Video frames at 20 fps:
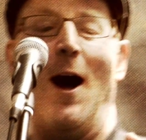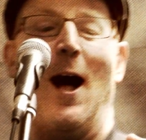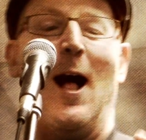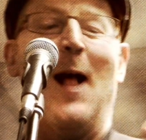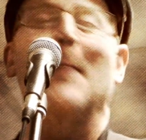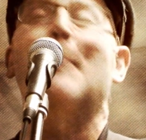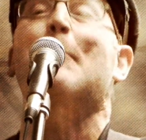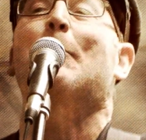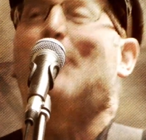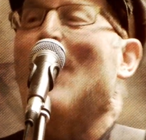
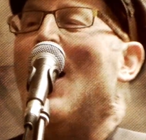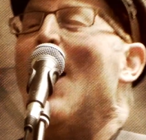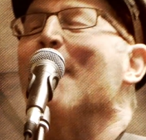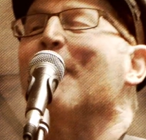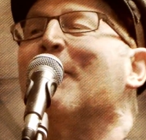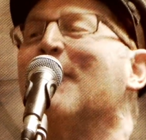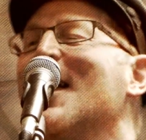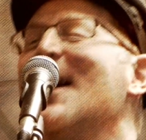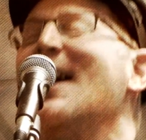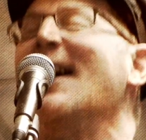I'll
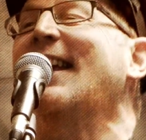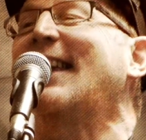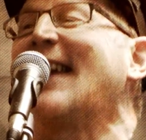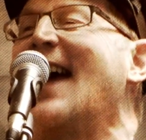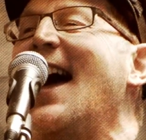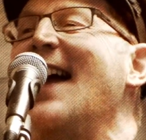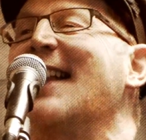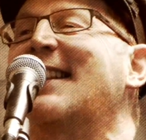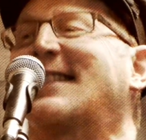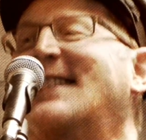probably
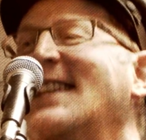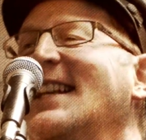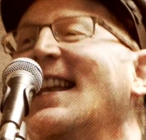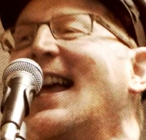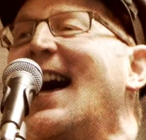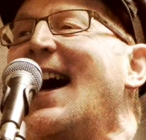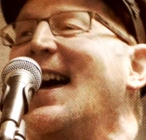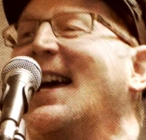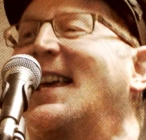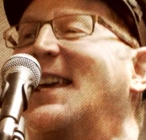get to
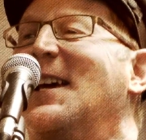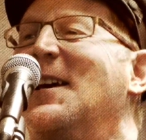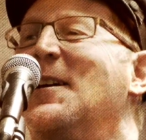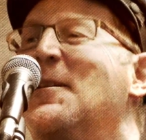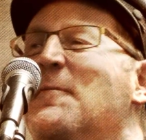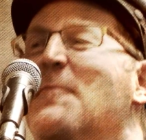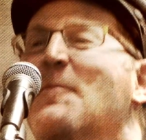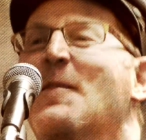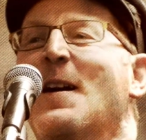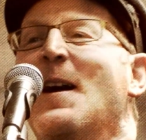like it.
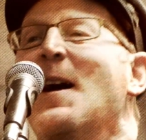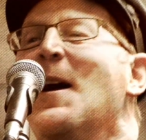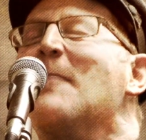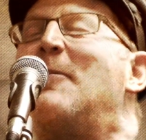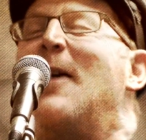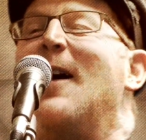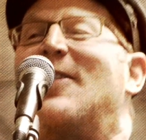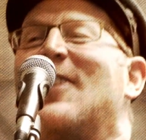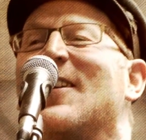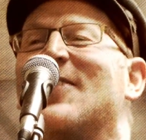
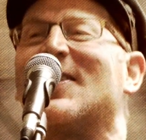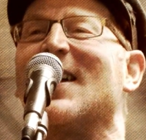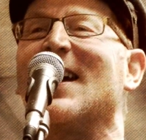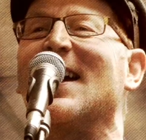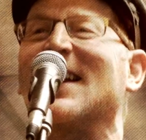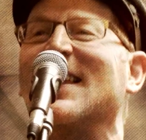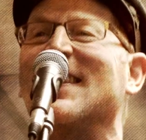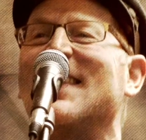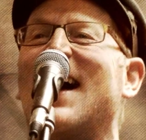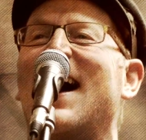But the
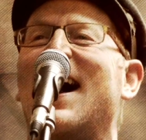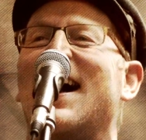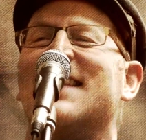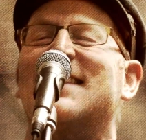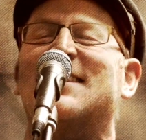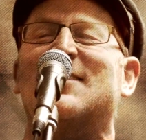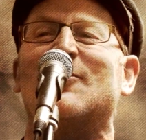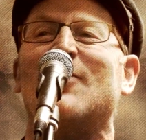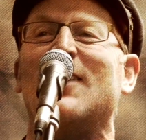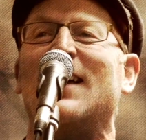thing
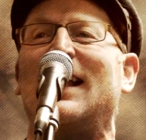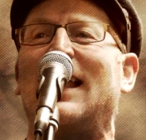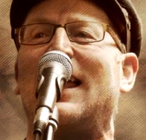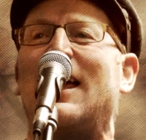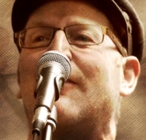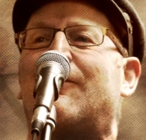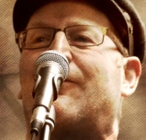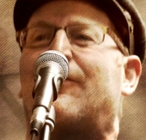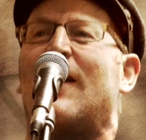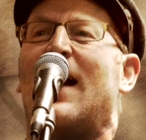that's
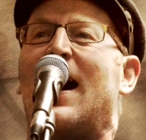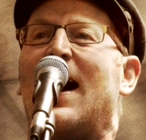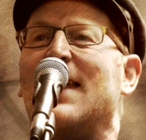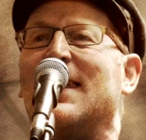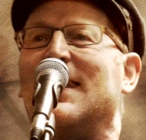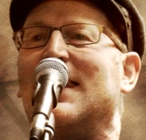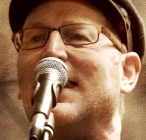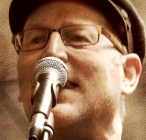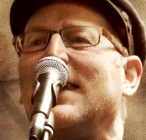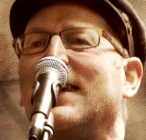really
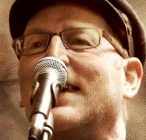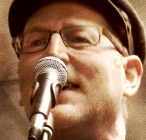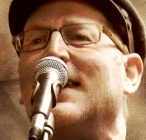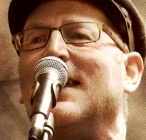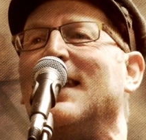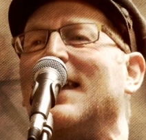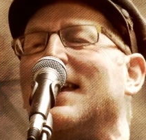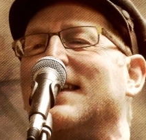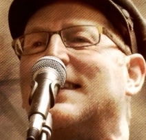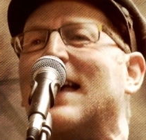
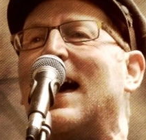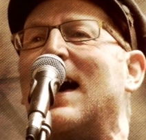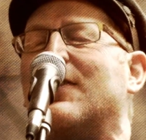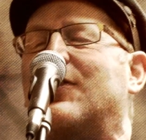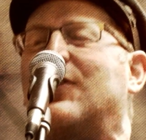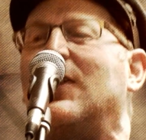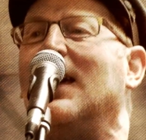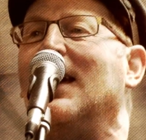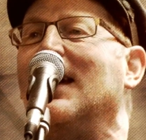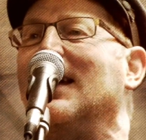frightening is I
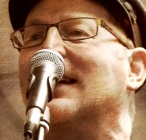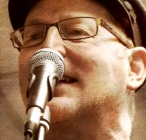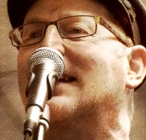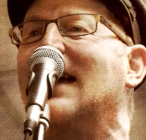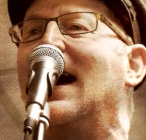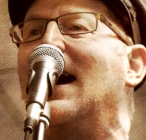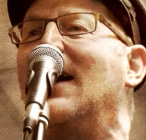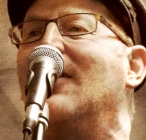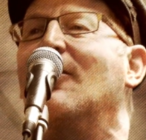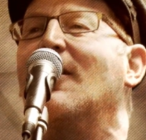think
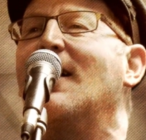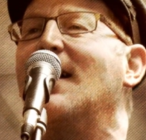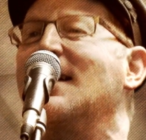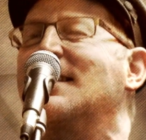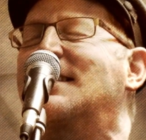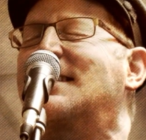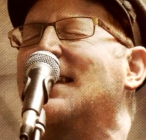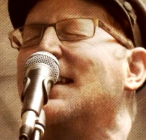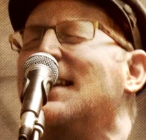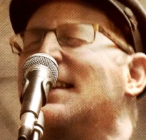I
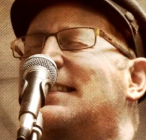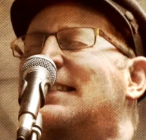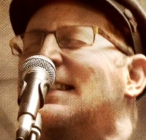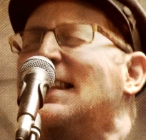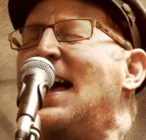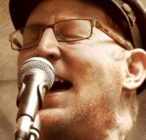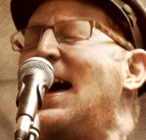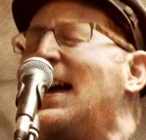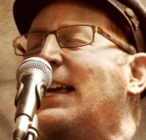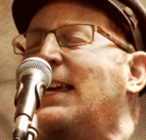was just
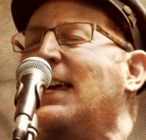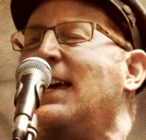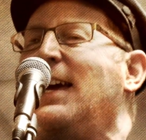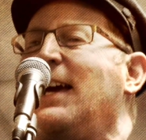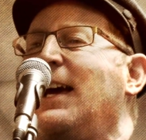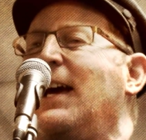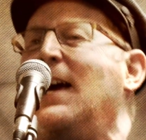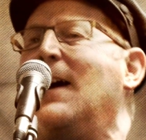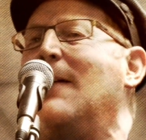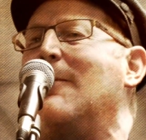like him
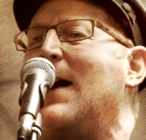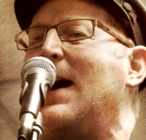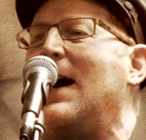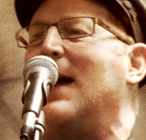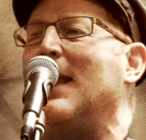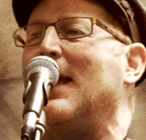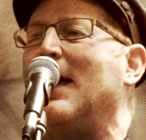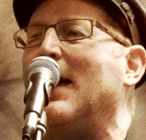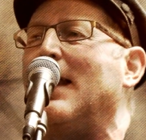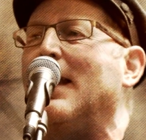
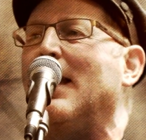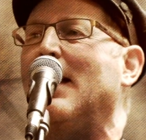and it